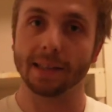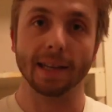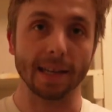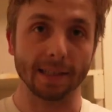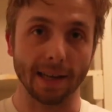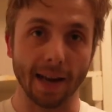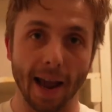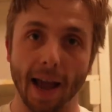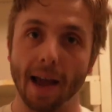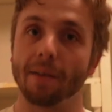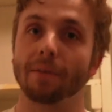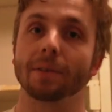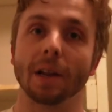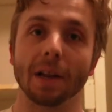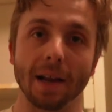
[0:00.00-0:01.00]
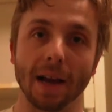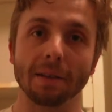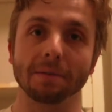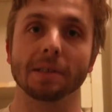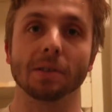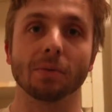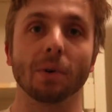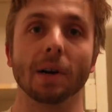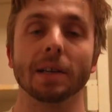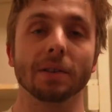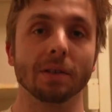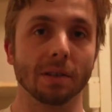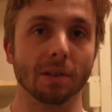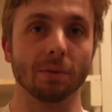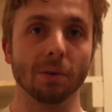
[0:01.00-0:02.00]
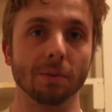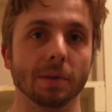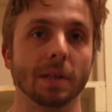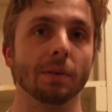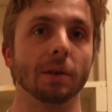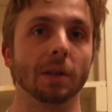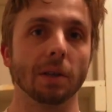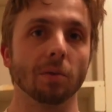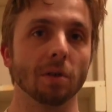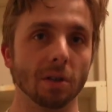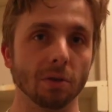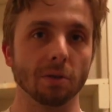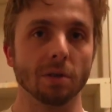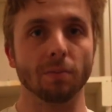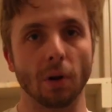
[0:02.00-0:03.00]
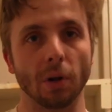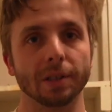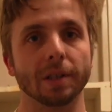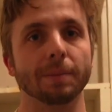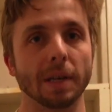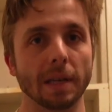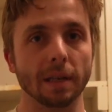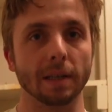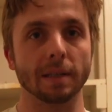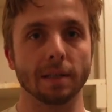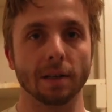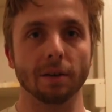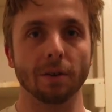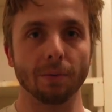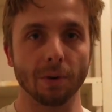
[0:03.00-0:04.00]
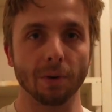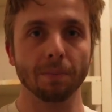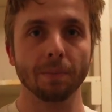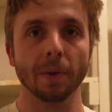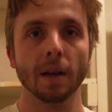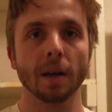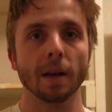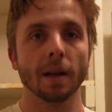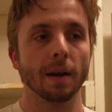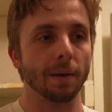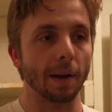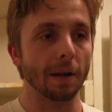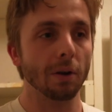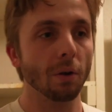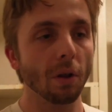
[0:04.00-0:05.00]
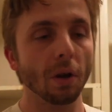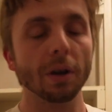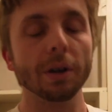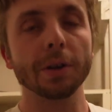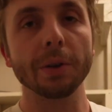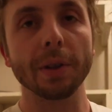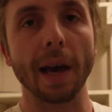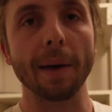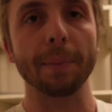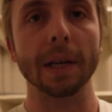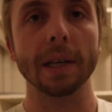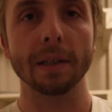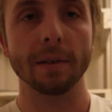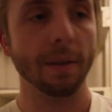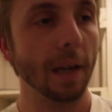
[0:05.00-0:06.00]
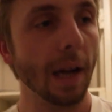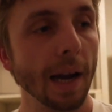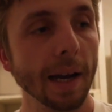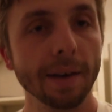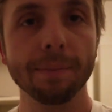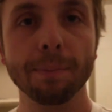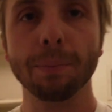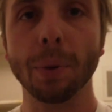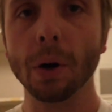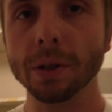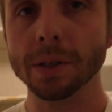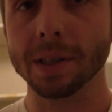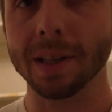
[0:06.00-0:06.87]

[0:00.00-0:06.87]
yes, I have done houses where I used rooms that really were too small to be considered a room. I no longer do that because the kind of person